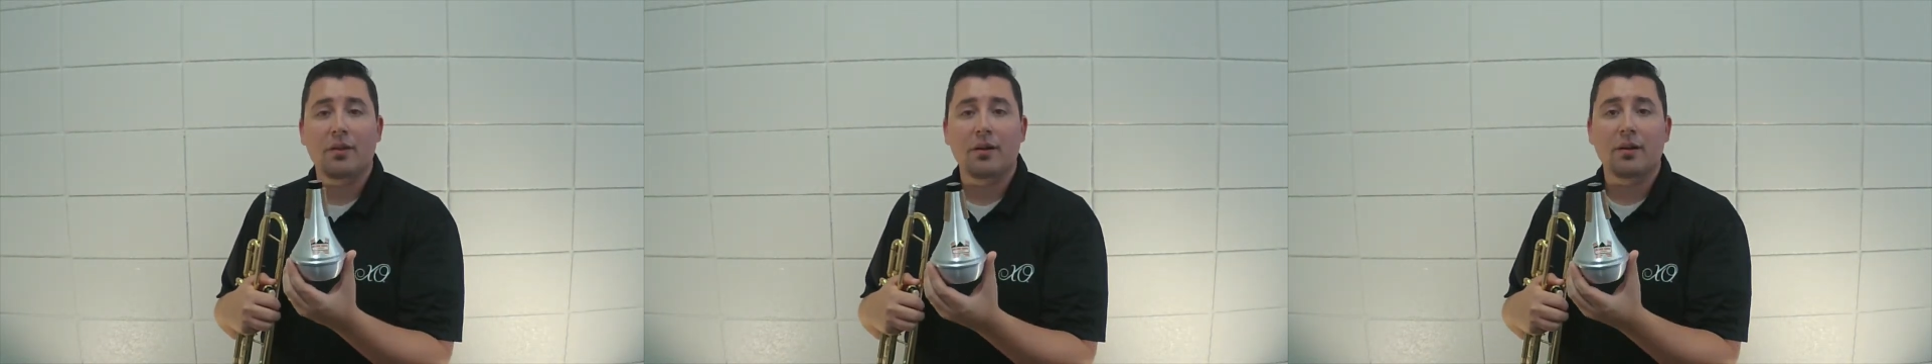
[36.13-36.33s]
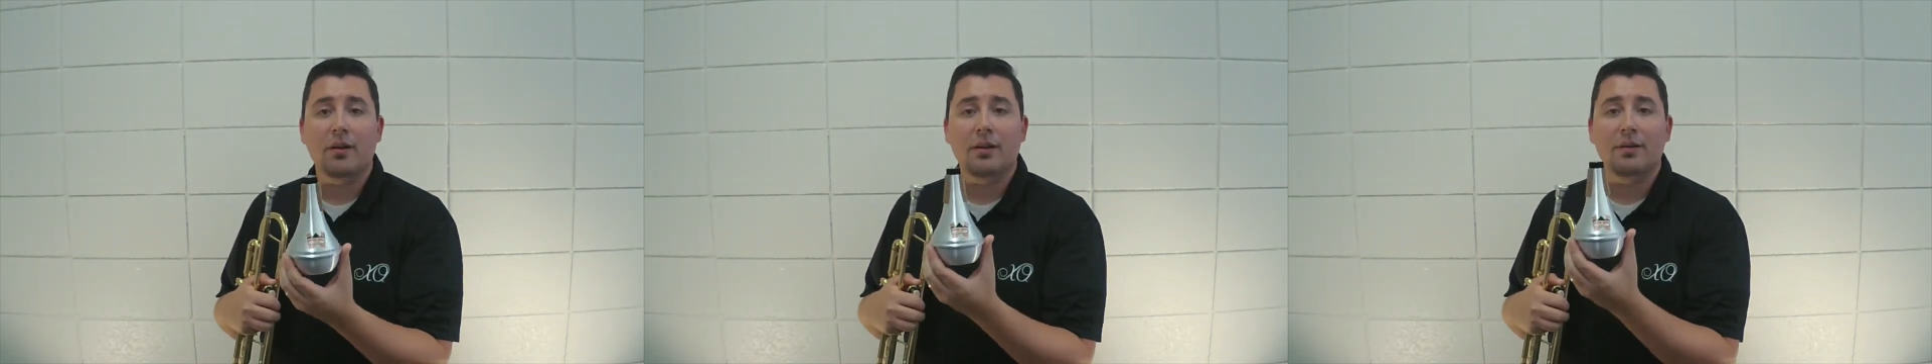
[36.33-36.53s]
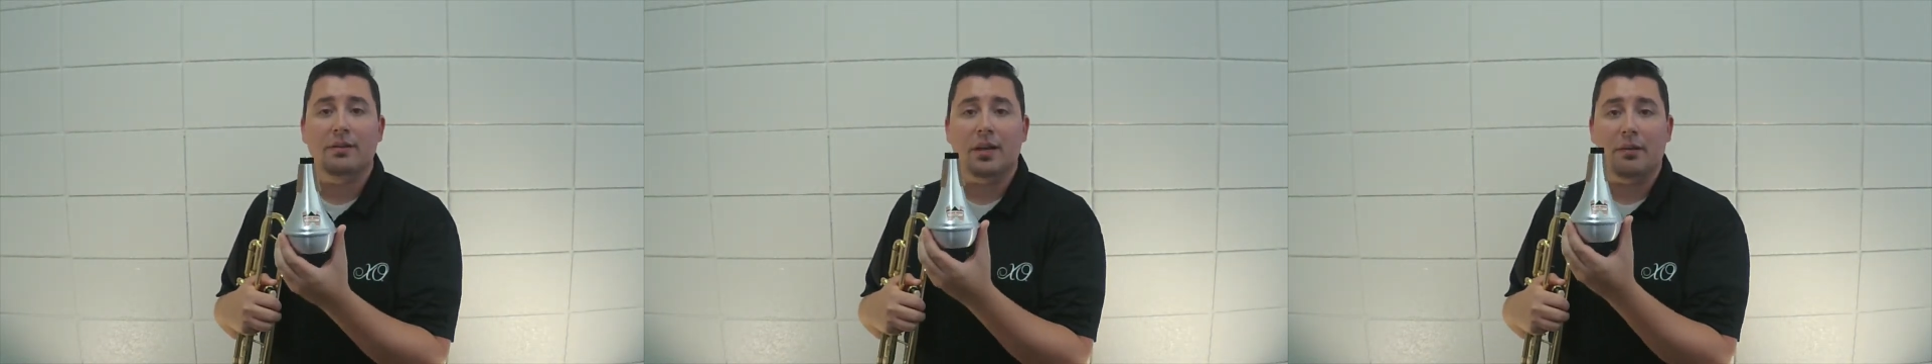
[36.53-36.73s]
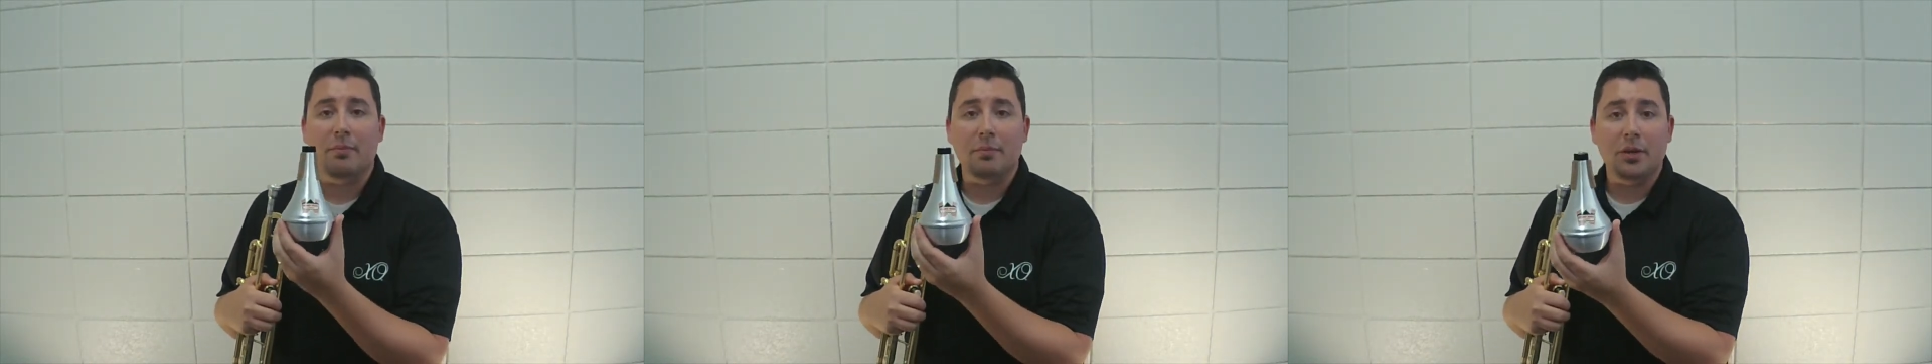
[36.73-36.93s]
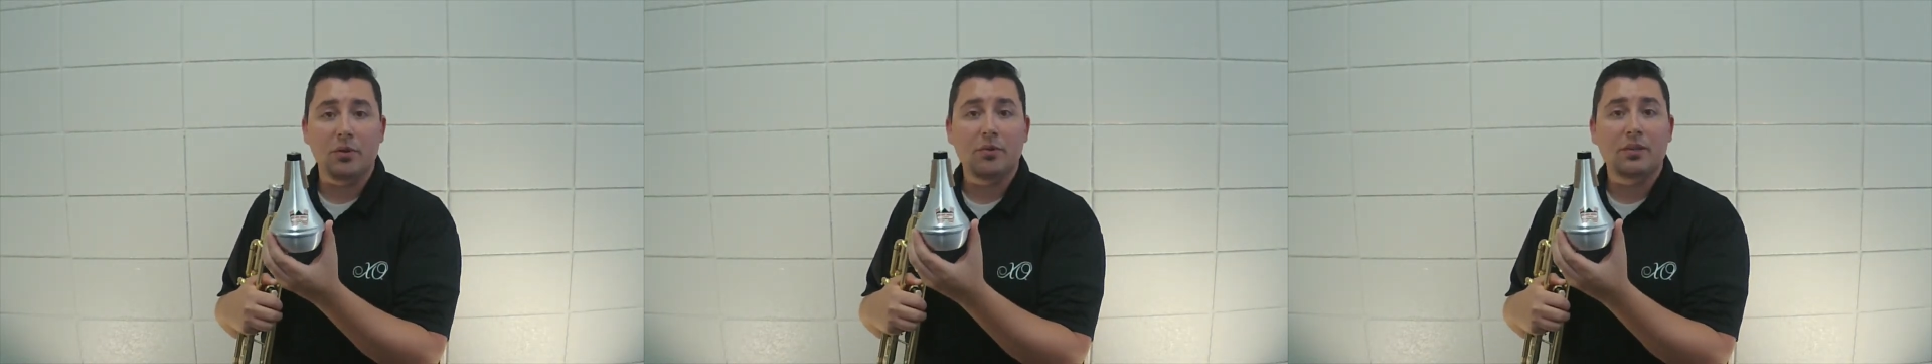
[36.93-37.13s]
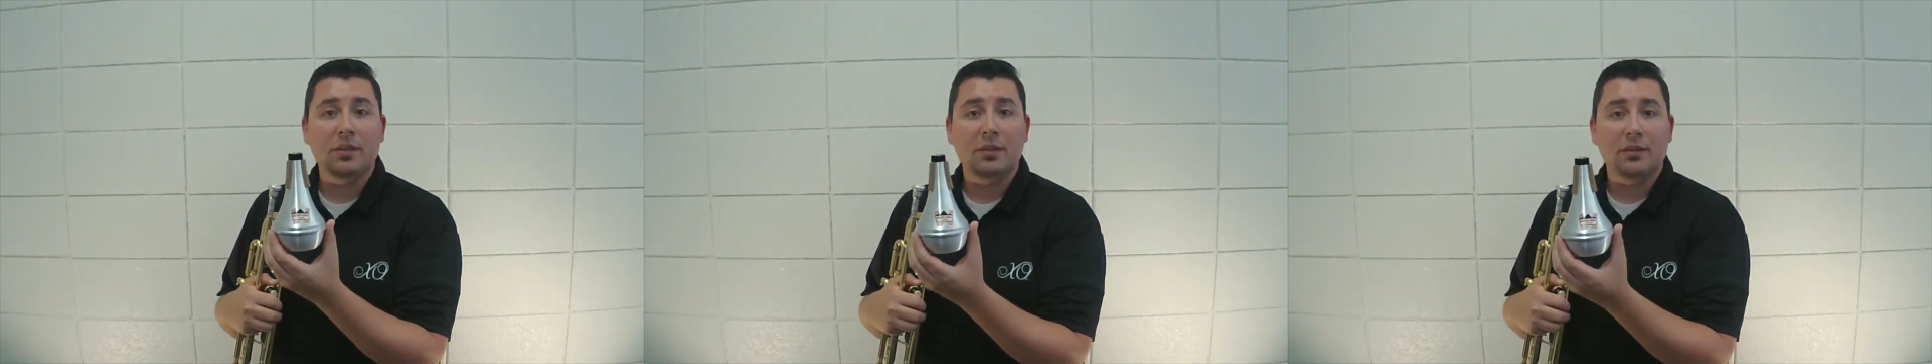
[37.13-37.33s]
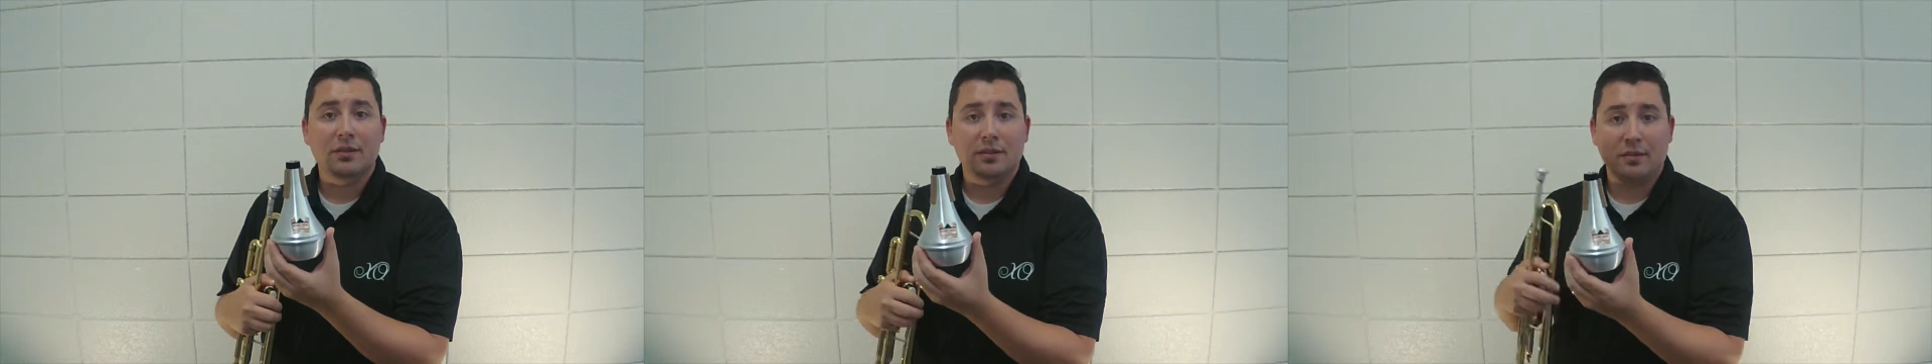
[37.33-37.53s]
there is a mute